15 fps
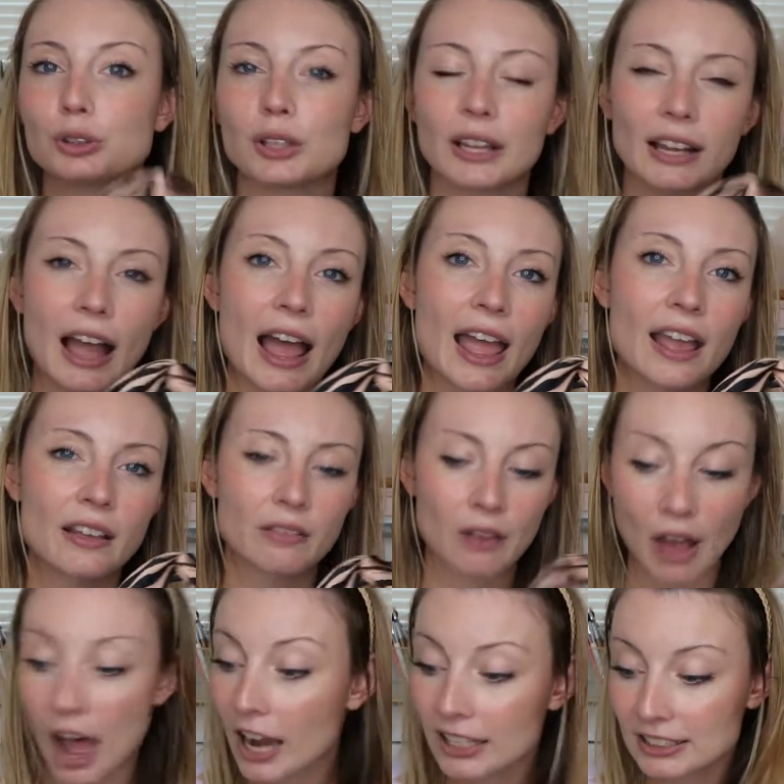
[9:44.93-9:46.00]
Like I
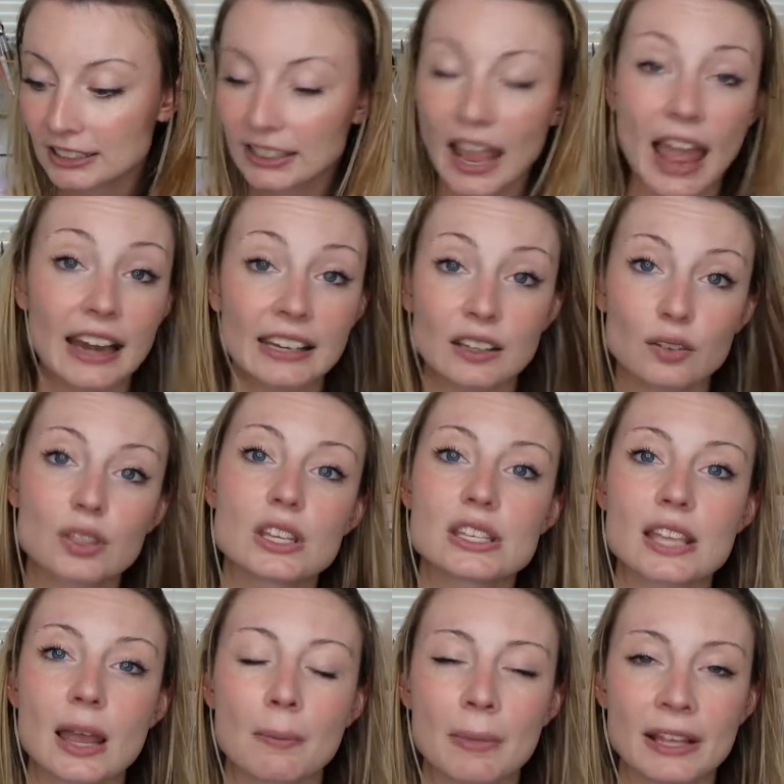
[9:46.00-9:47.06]
honestly, any of
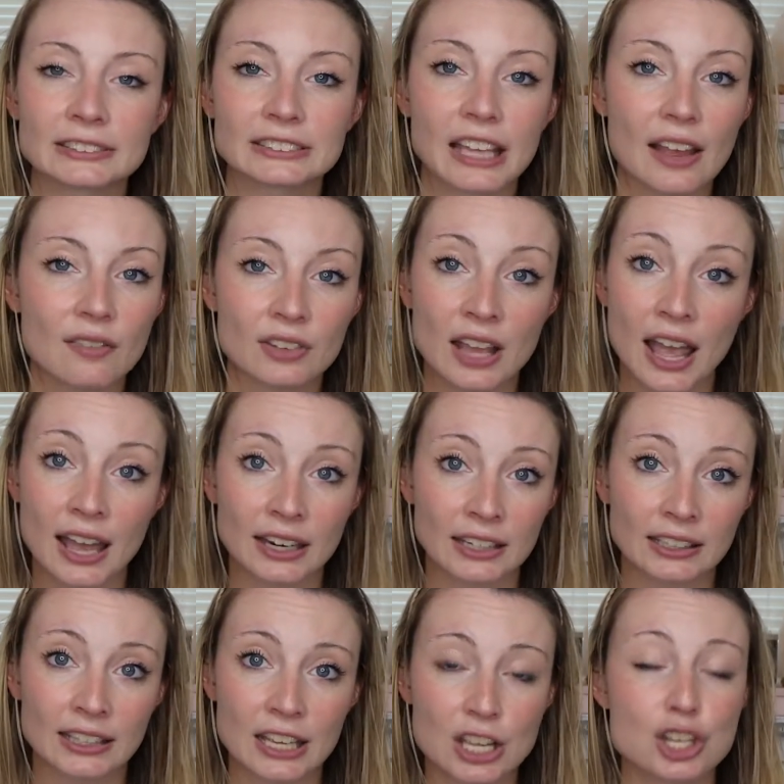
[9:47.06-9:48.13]
these headbands, I haven't had
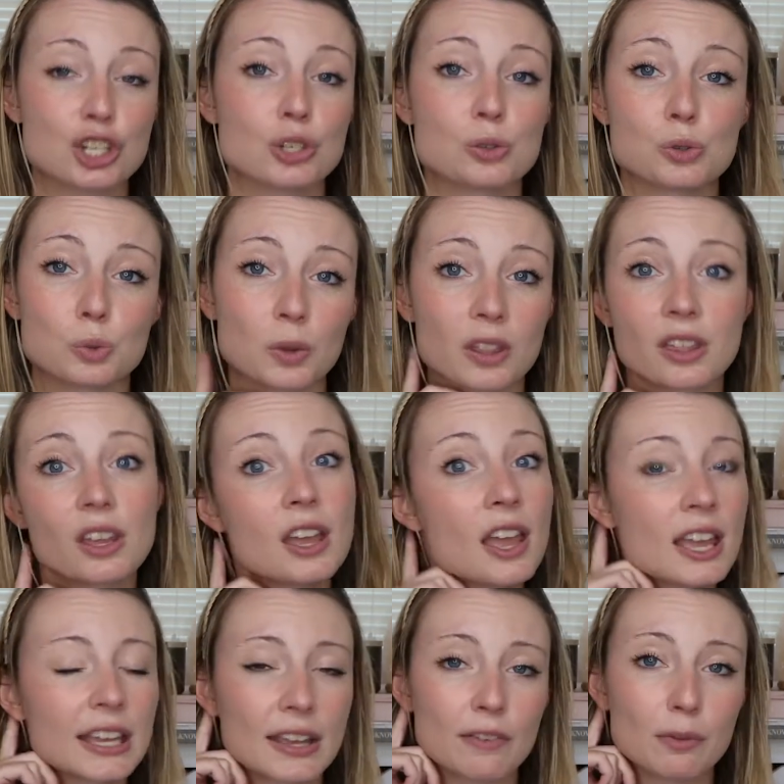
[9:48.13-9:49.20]
any issues with
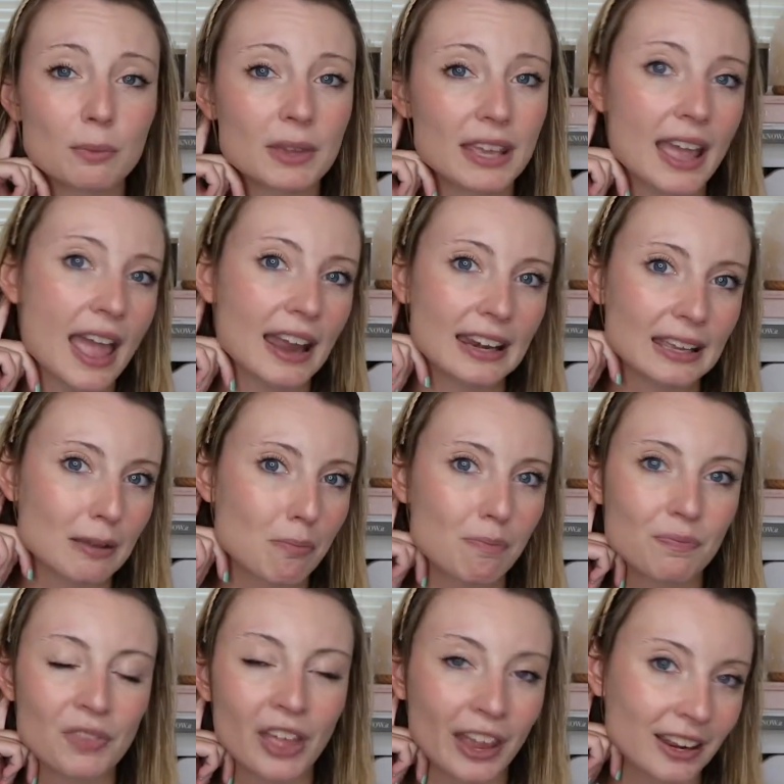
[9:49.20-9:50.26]
giving me any
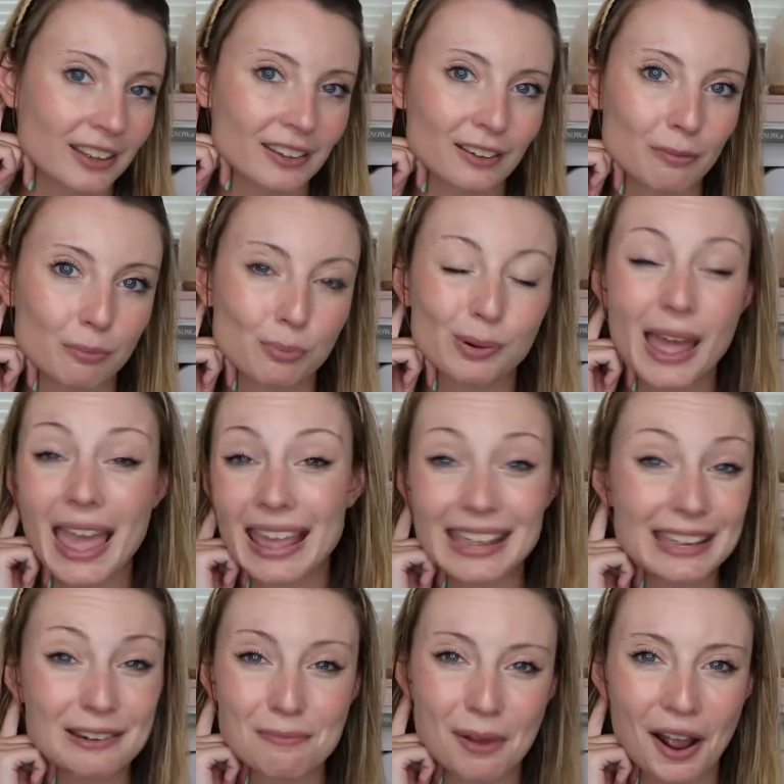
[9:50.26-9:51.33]
like
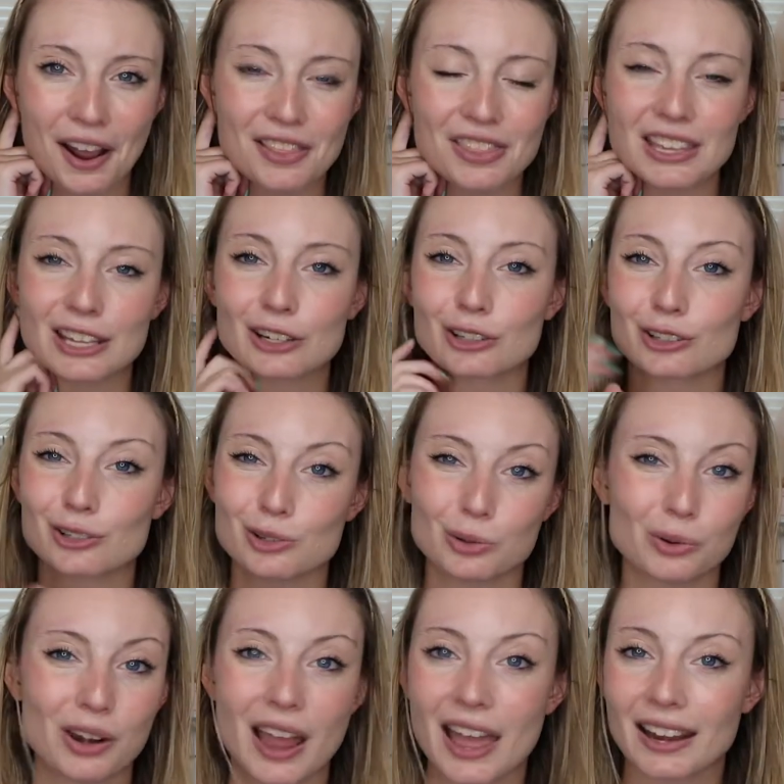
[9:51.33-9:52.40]
pain behind the ears
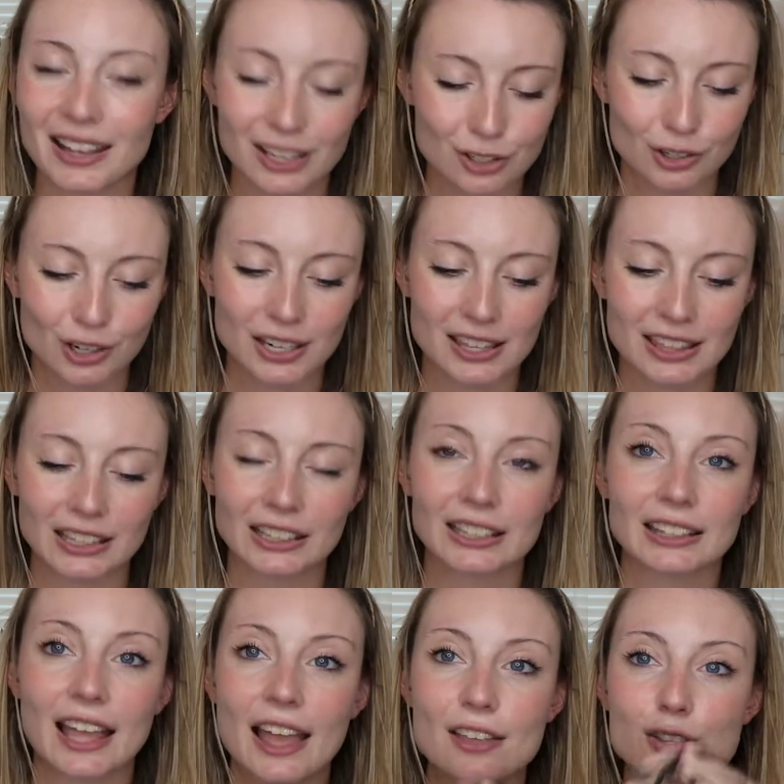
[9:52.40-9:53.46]
or headaches or anything like
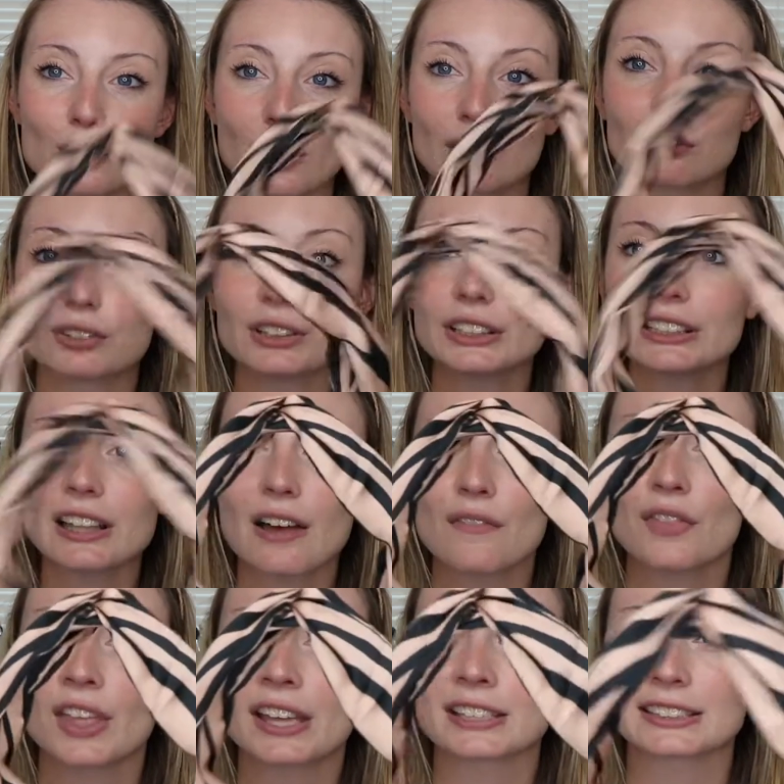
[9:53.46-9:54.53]
that. So I really
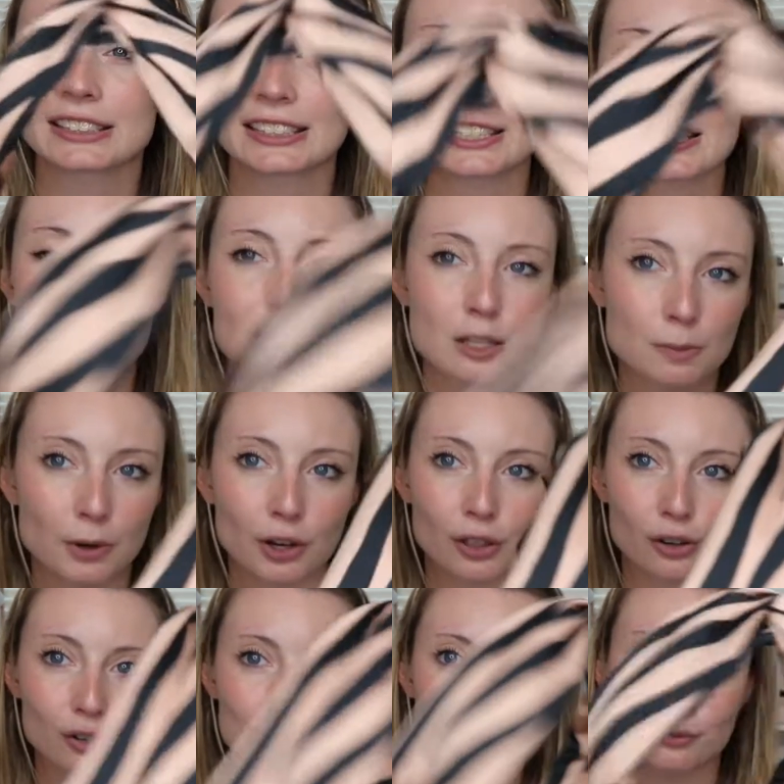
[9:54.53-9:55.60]
love this. Like I said, it's part of
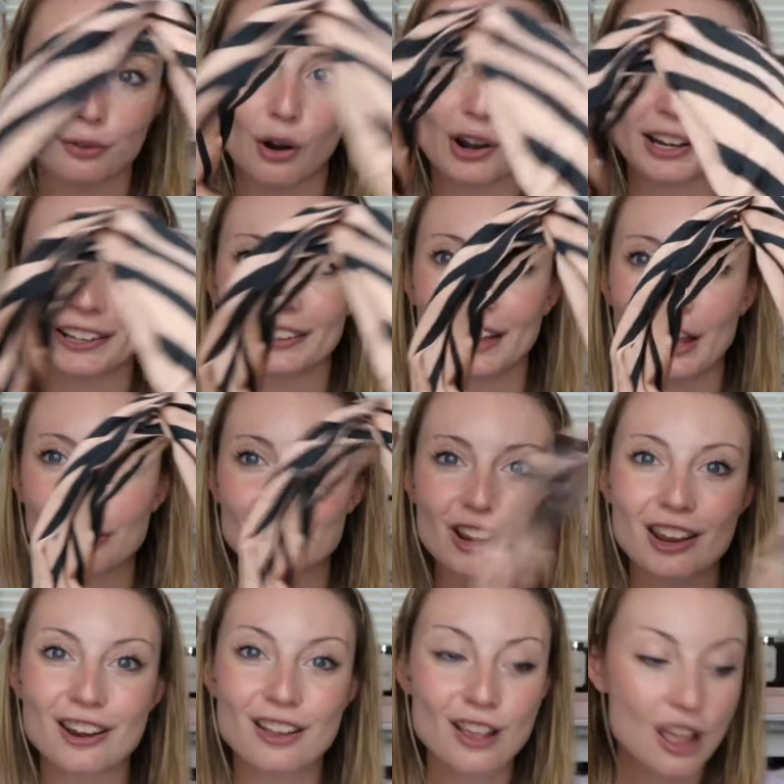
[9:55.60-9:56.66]
their Safari
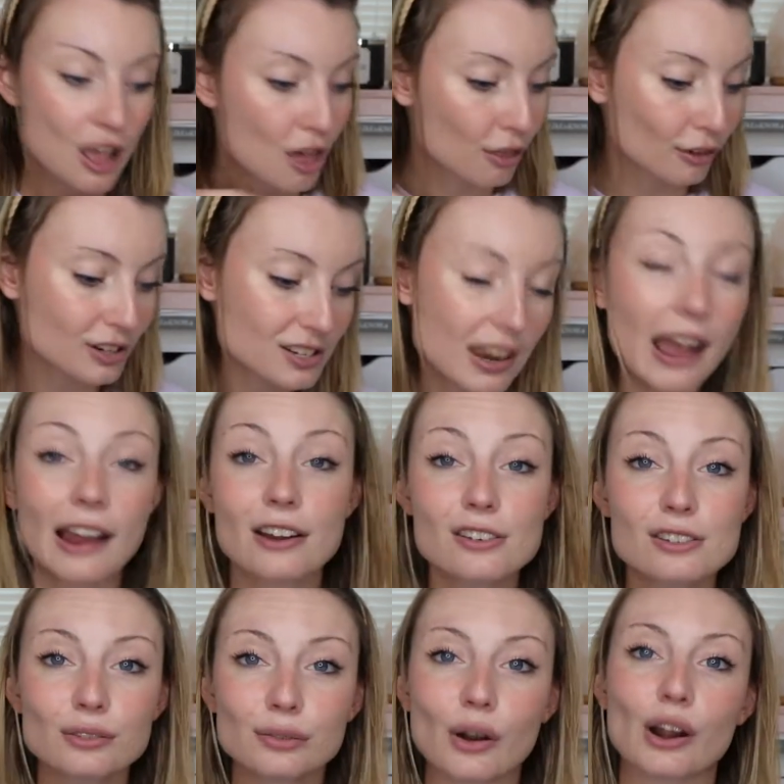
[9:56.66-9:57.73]
collection. Their entire
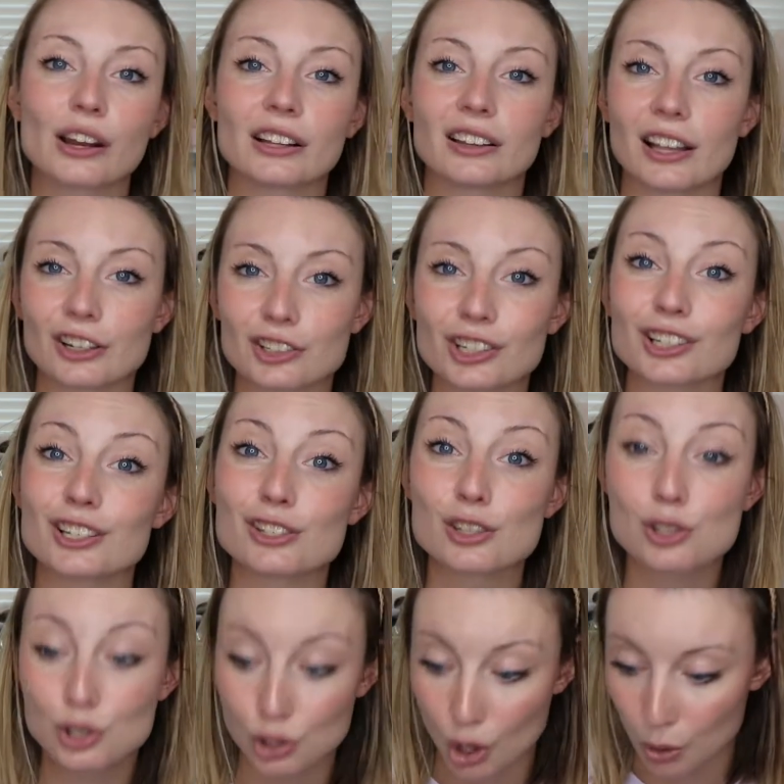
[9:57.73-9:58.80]
Safari collection is
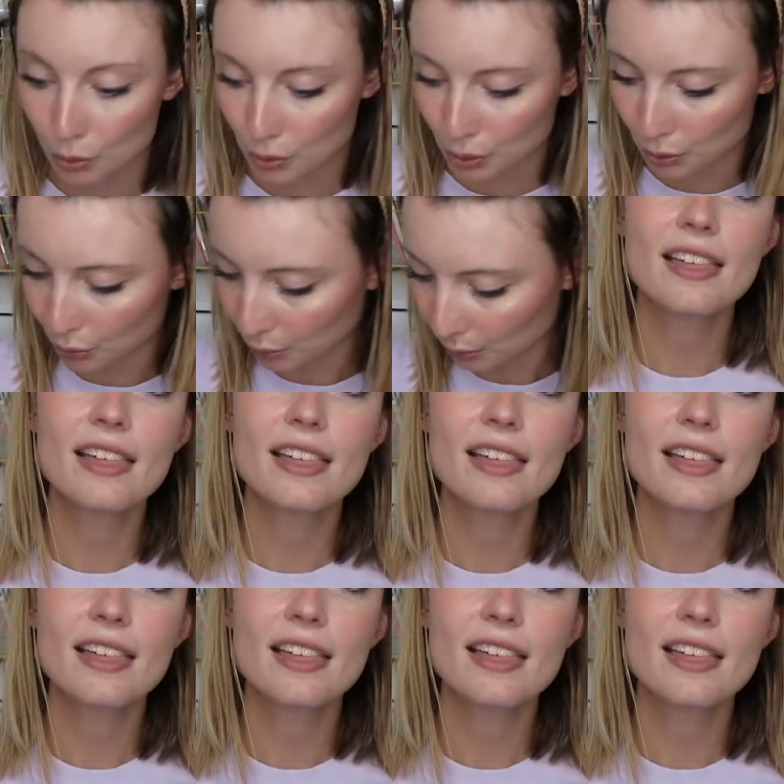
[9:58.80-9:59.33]
so cute.